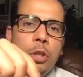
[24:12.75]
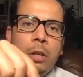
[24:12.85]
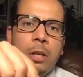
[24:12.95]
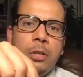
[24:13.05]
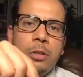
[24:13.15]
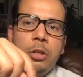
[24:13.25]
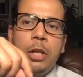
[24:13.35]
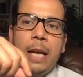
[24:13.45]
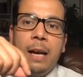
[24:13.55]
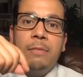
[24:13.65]
general
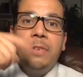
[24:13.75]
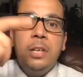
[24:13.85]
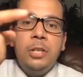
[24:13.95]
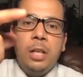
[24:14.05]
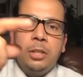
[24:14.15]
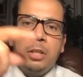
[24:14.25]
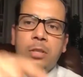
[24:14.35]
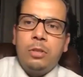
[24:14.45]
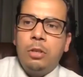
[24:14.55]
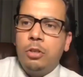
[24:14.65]
surgery and finishing general
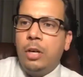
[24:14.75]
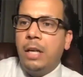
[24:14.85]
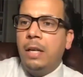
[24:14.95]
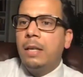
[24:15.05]
surgery.